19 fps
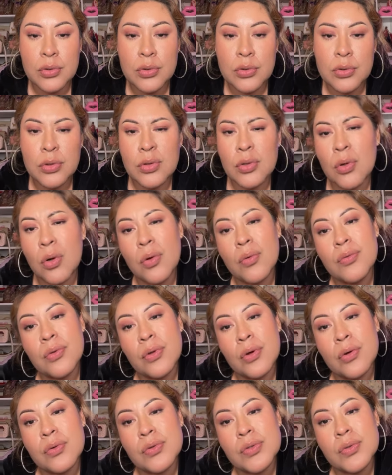Do you own
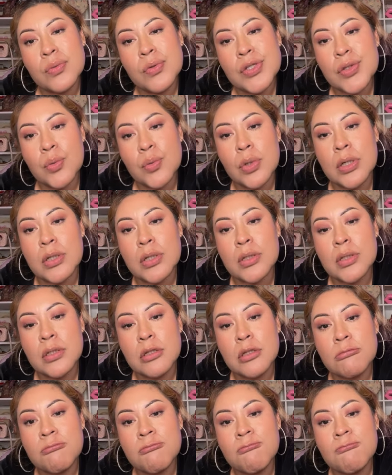those? Which ones?
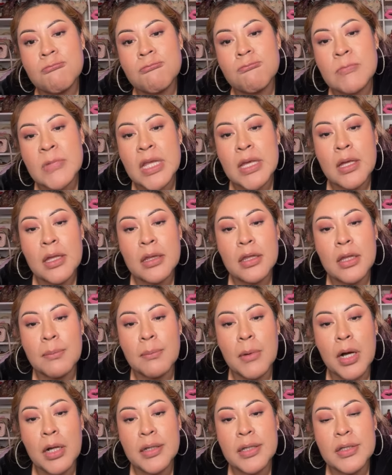The
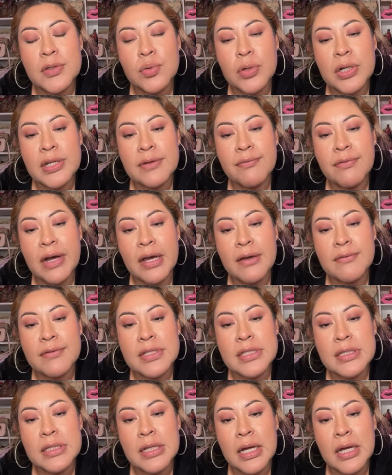Molly 25
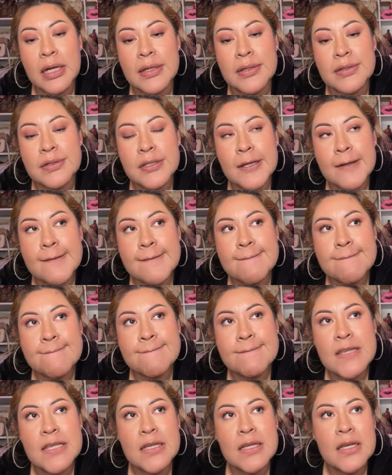is nice.
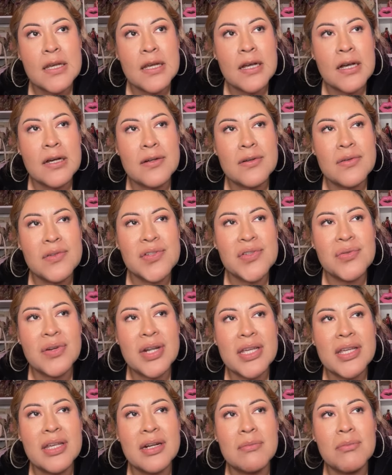I don't know. Should
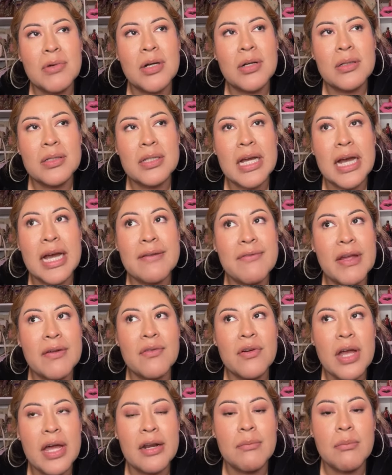I get a Molly? I've
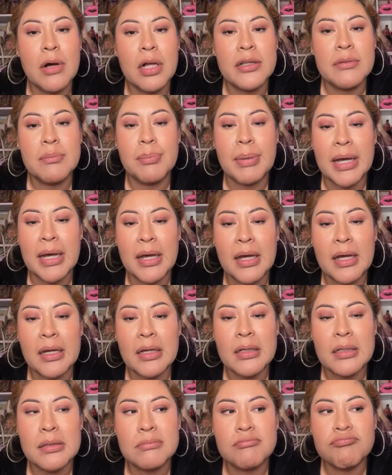never had a Molly
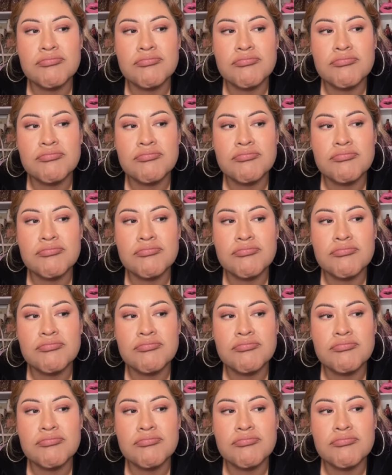bag.